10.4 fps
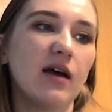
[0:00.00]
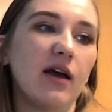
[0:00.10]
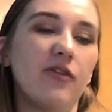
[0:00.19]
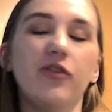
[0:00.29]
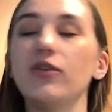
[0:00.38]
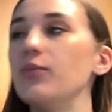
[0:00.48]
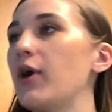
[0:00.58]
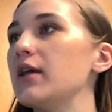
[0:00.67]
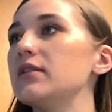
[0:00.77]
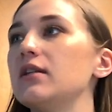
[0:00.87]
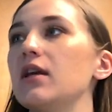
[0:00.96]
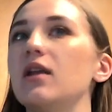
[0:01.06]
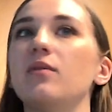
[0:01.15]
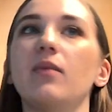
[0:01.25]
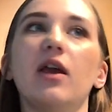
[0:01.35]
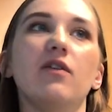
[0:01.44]
I feel depressed
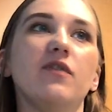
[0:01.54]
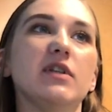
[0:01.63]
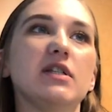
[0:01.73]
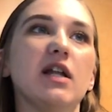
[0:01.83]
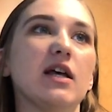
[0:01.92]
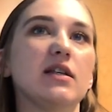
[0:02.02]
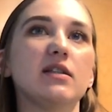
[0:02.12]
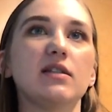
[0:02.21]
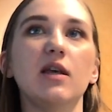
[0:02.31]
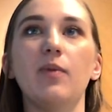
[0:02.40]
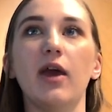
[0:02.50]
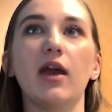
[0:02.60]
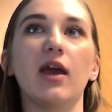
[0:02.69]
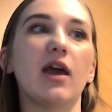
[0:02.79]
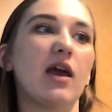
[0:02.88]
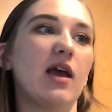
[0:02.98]
and my infant's not
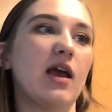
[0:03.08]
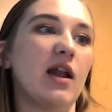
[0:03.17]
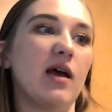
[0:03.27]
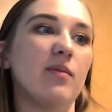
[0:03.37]
sleeping, and